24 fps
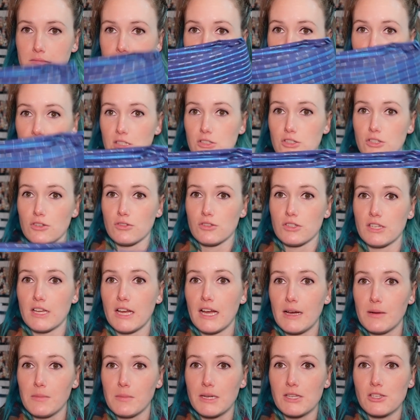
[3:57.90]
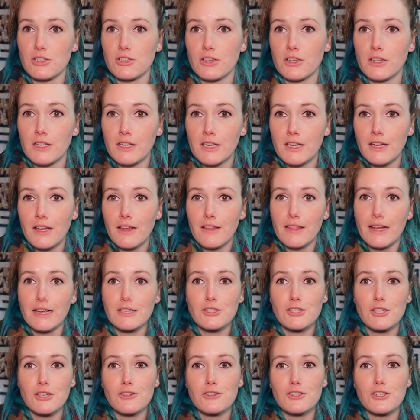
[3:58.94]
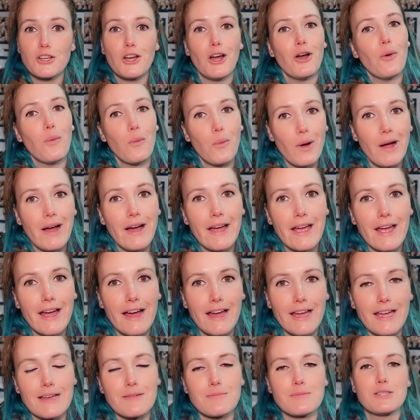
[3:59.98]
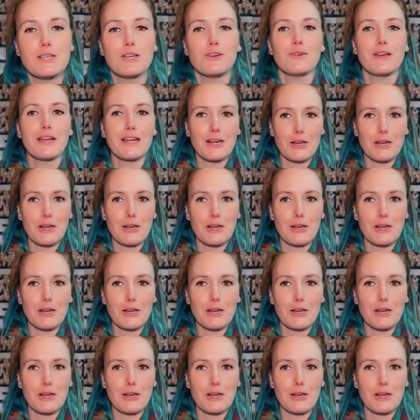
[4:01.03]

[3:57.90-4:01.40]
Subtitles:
that shows you how much, that shows you why I am doing